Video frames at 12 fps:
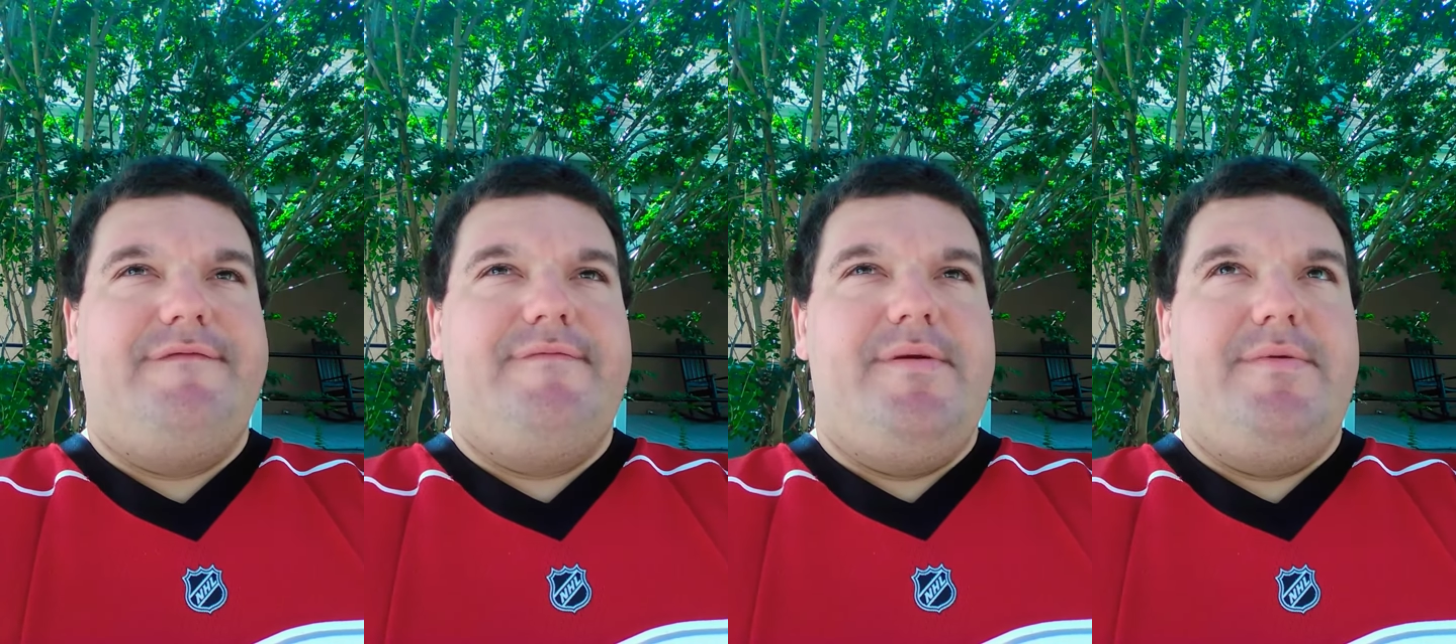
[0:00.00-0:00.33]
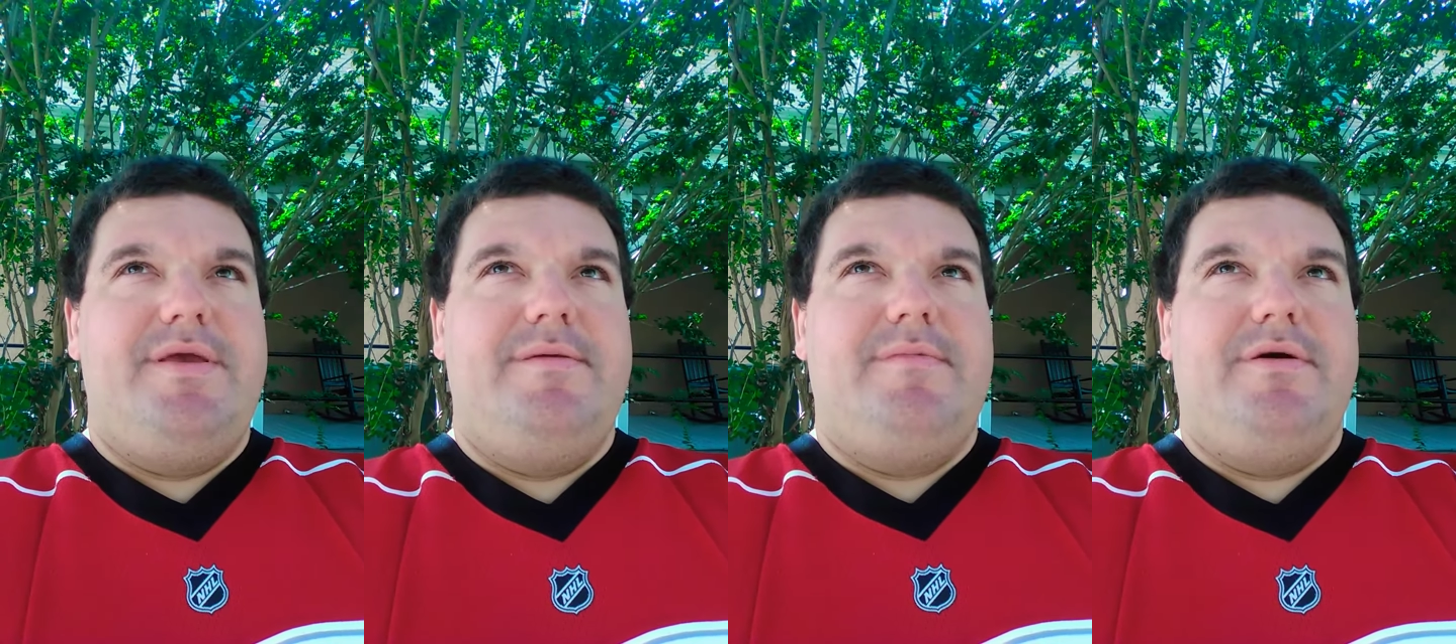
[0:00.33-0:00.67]
I remember
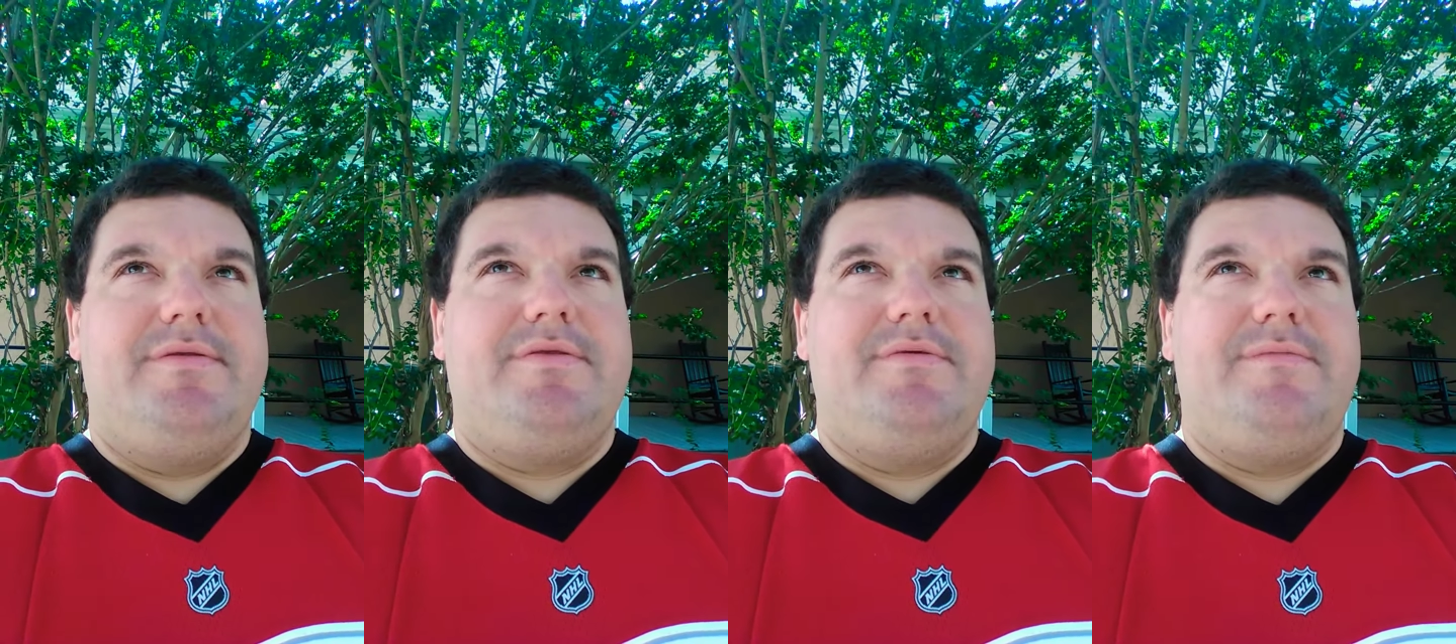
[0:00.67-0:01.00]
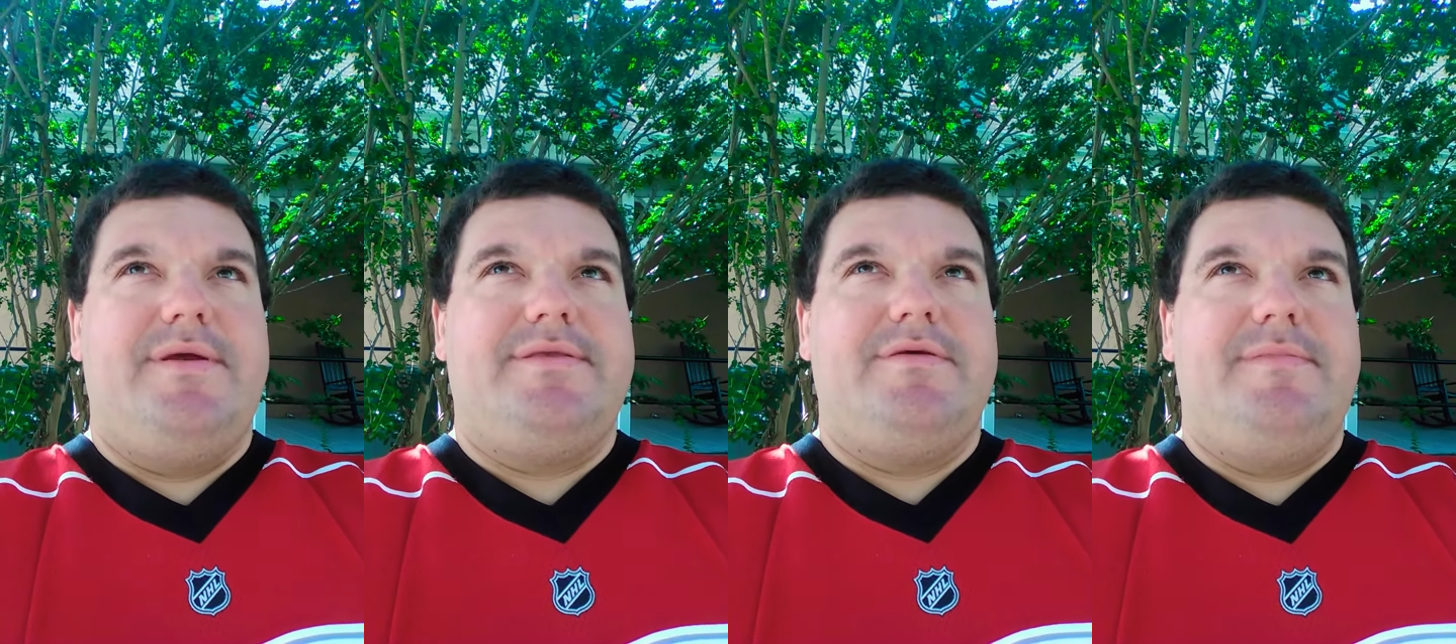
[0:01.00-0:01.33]
him also in
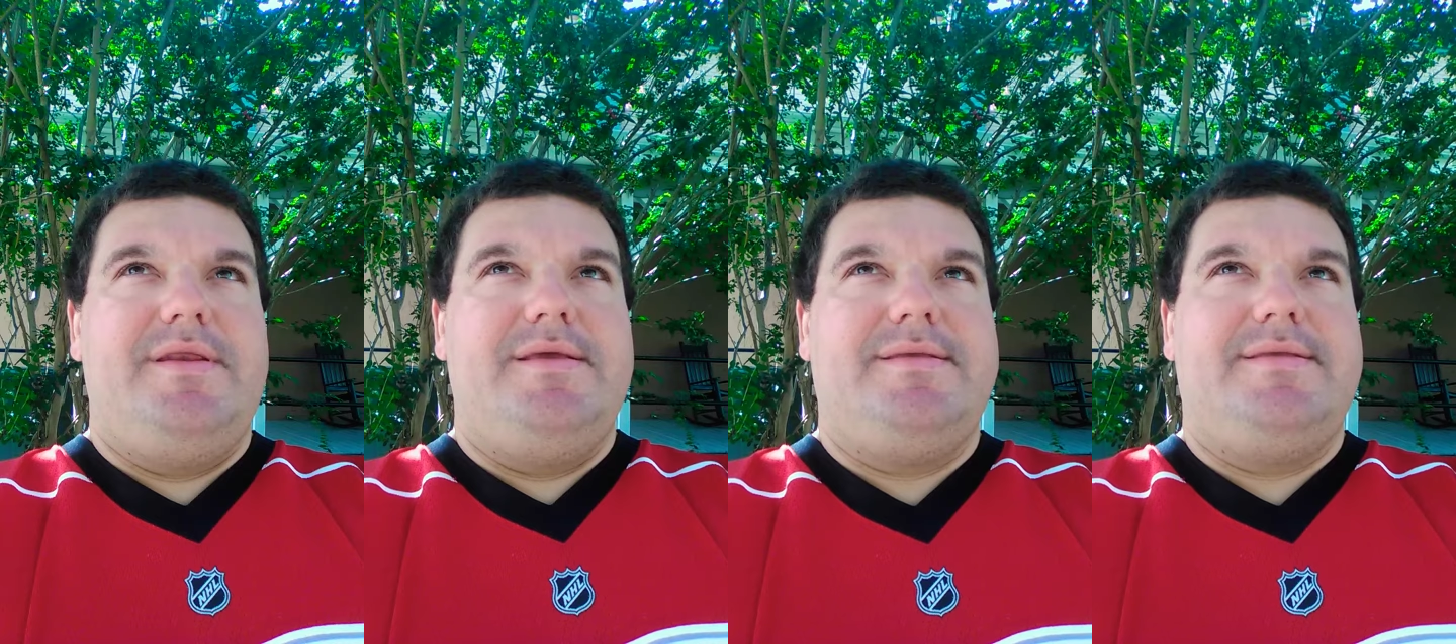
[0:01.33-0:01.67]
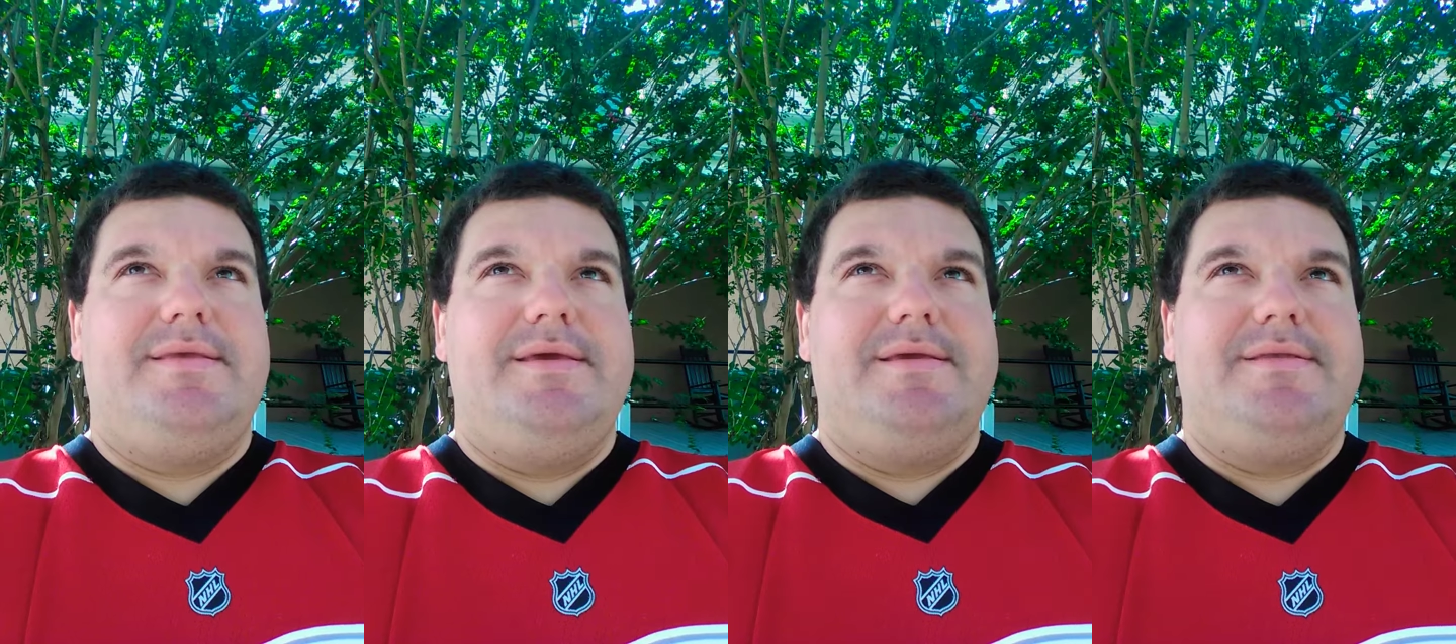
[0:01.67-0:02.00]
WrestleMania
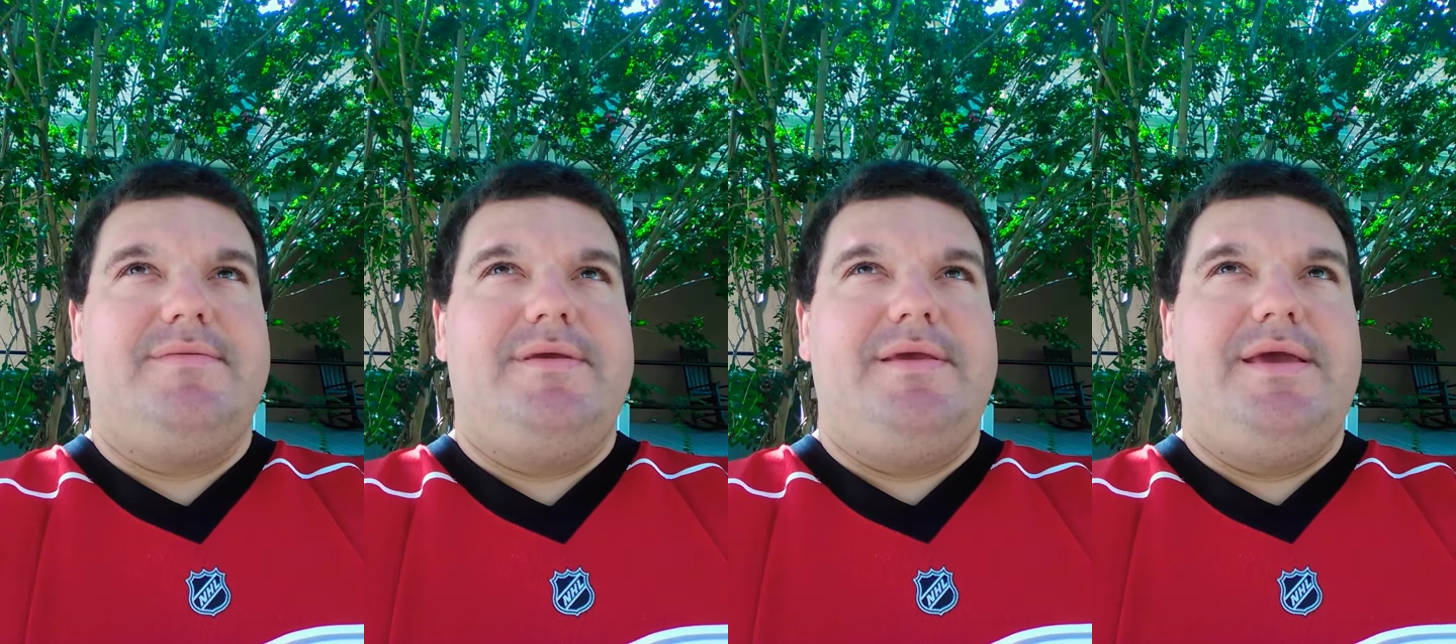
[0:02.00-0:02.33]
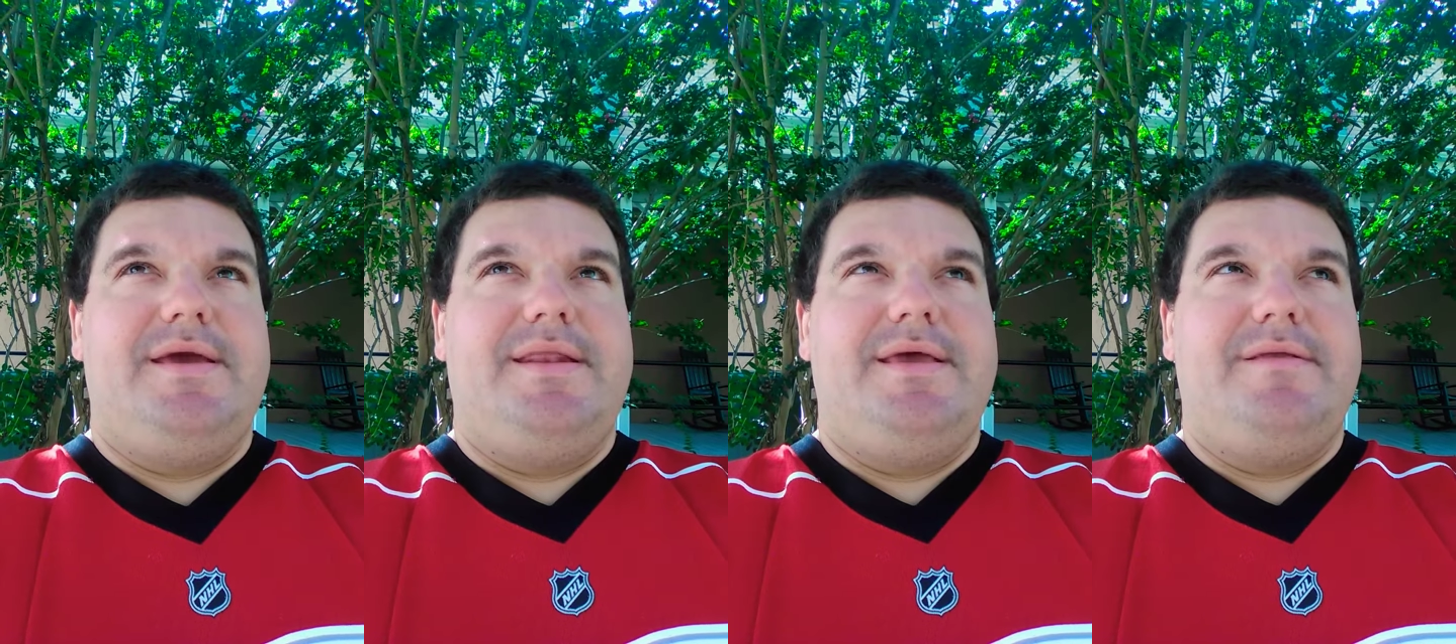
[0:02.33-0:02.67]
six. So he
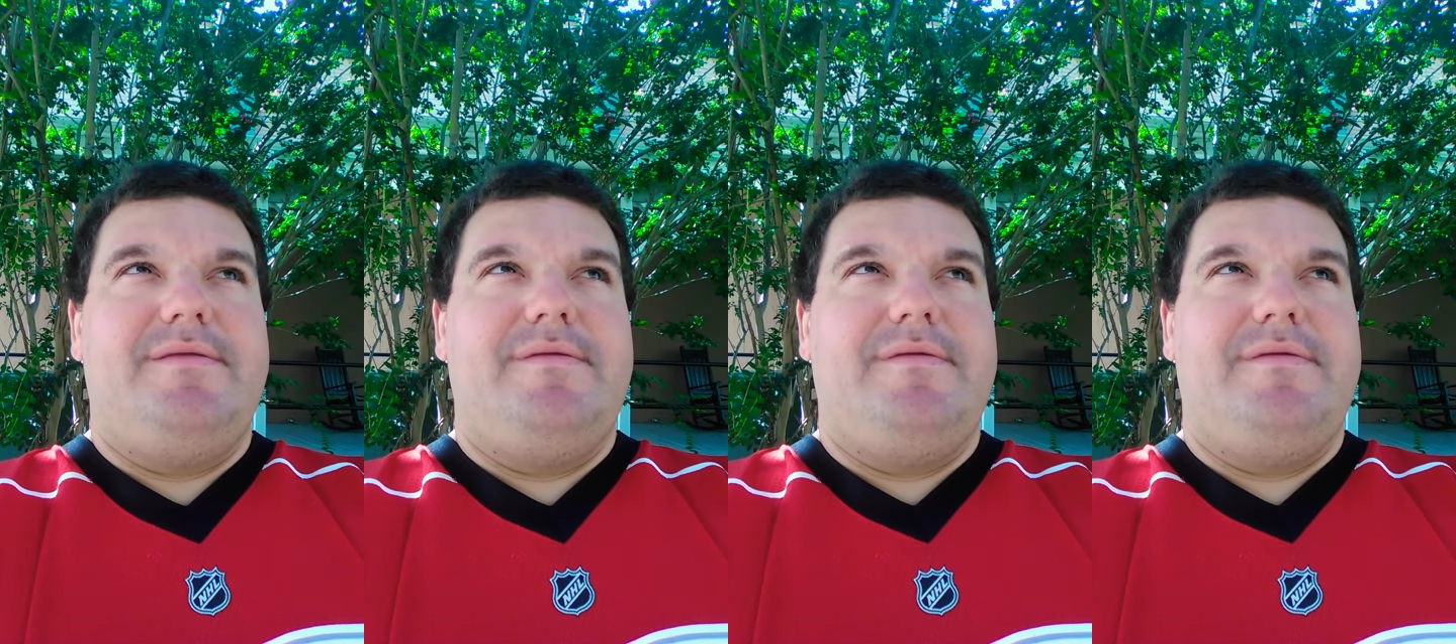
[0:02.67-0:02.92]
had that.